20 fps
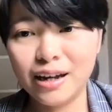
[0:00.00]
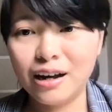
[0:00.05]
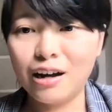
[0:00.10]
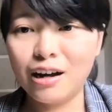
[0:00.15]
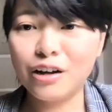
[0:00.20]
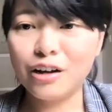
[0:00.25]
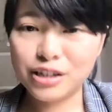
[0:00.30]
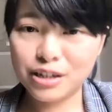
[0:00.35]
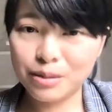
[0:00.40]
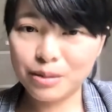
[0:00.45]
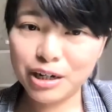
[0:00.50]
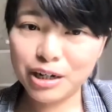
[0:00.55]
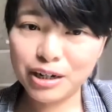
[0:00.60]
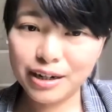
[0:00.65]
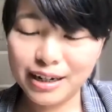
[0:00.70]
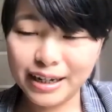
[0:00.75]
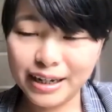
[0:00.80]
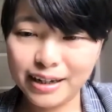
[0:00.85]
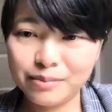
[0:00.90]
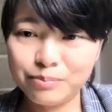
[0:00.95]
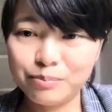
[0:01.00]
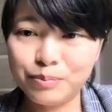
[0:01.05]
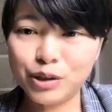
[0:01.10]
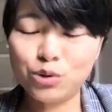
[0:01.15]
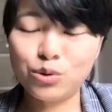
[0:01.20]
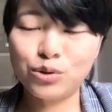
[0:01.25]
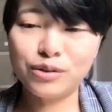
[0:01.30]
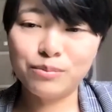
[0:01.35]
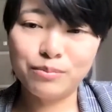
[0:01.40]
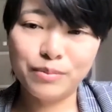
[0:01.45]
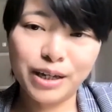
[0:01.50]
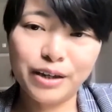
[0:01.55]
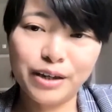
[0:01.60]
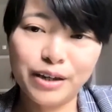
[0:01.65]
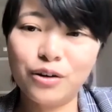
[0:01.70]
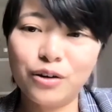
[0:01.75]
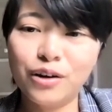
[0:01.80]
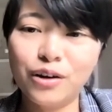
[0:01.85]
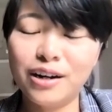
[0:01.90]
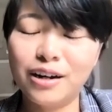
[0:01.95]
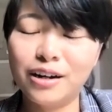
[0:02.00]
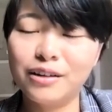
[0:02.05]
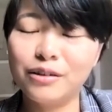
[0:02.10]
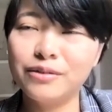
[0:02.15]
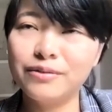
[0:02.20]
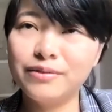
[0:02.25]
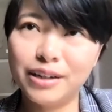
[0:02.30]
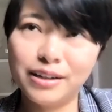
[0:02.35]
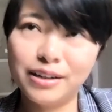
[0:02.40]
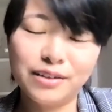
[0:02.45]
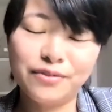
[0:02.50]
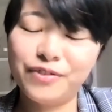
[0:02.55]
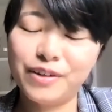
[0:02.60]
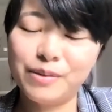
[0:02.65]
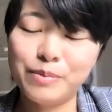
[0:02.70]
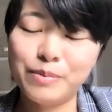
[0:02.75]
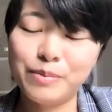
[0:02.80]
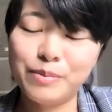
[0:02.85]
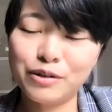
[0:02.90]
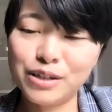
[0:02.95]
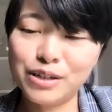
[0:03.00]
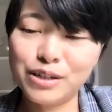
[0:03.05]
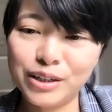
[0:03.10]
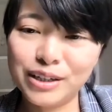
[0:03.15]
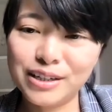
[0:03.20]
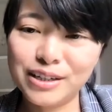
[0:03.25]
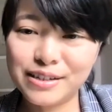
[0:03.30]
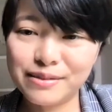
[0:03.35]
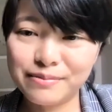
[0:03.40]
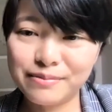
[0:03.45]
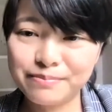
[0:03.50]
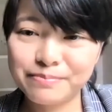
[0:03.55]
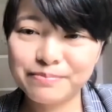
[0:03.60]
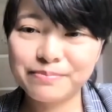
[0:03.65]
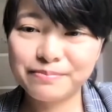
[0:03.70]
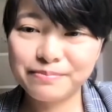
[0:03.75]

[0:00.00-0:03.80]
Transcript: or similarly between male uh, and female students.